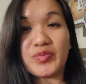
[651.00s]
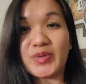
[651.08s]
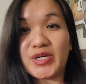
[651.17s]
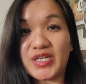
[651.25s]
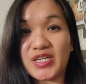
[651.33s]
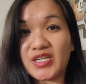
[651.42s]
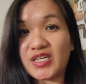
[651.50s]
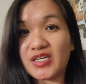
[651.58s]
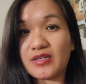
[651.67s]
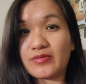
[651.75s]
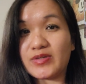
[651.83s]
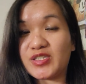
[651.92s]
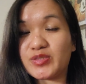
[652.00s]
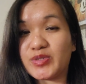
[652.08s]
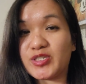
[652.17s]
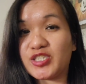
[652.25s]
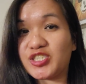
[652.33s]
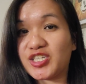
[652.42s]
But it had a
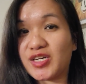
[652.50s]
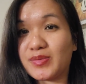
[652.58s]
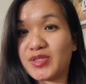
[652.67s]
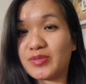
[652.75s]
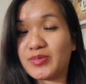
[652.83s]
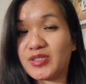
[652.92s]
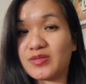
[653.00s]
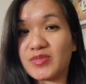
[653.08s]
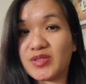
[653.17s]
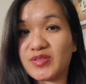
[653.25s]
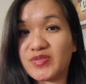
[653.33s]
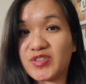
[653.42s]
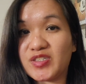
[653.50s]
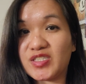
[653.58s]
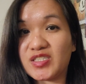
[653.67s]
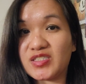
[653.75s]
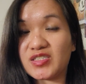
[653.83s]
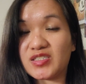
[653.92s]
raspberry jam at the bottom that was very
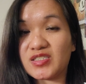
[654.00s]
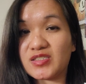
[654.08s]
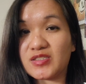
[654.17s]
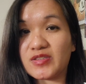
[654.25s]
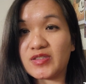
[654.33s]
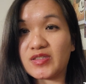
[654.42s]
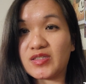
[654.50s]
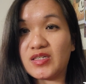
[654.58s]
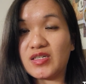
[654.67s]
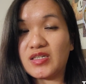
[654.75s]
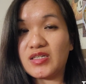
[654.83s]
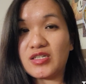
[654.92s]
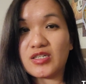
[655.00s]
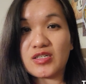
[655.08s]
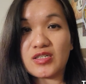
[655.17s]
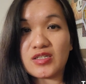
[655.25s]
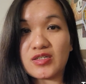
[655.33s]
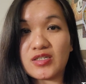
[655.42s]
tasty, and so the
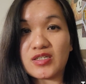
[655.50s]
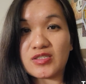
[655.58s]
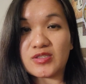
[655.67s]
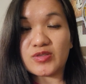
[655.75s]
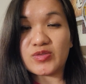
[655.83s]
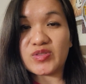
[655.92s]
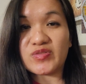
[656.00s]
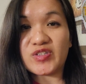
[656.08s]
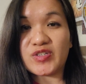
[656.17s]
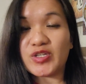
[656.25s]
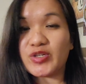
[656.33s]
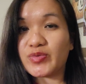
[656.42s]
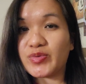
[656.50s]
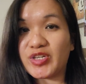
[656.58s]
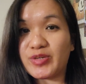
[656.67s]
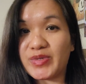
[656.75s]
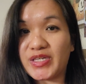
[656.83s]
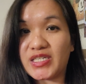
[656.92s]
custard was very
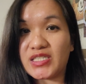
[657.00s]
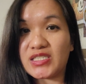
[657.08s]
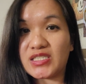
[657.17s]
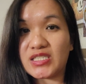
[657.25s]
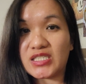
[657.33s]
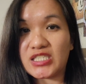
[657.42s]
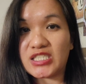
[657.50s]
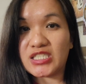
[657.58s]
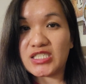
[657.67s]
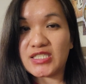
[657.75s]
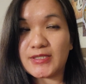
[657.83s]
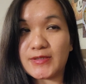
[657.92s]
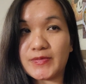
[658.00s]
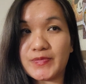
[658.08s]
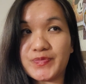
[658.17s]
creamy and delicious.